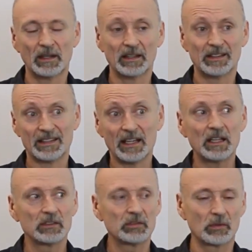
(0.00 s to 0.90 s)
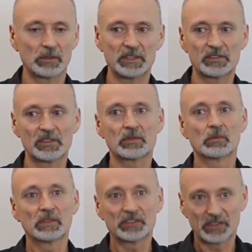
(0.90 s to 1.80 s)
and in the end, for the business,
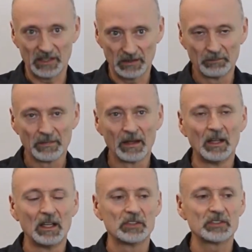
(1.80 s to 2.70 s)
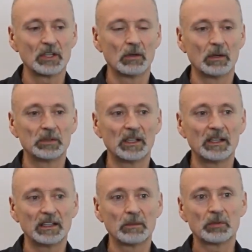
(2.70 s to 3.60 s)
risky. So
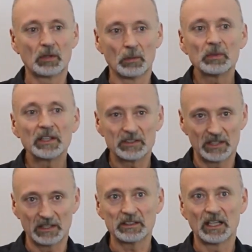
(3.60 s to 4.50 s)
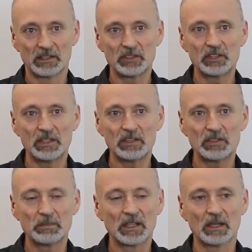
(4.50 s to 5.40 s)
applying appropriate
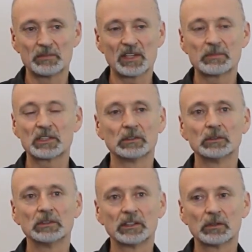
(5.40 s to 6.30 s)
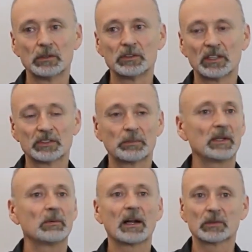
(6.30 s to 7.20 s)
technologies becomes absolutely crucial. It's a
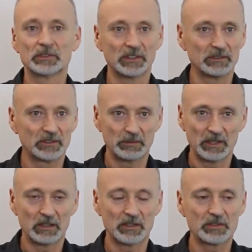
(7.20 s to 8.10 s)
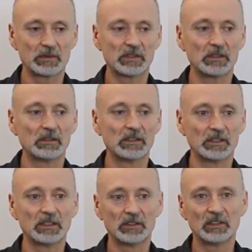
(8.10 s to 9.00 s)
prerequisite, to be honest with you,
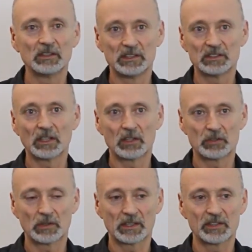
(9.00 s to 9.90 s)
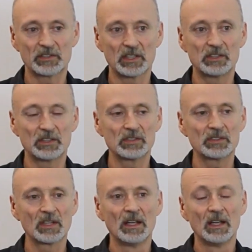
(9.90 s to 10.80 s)
in, in these large organizations.
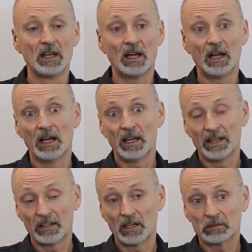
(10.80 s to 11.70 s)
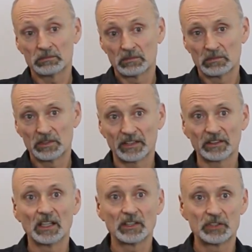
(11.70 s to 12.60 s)
Uh, and our
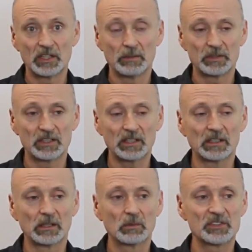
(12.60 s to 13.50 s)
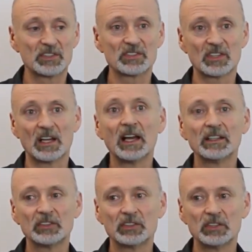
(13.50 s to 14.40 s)
technology in particular was
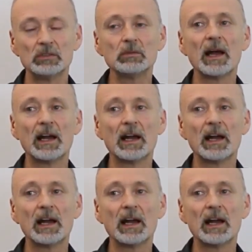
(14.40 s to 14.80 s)
designed to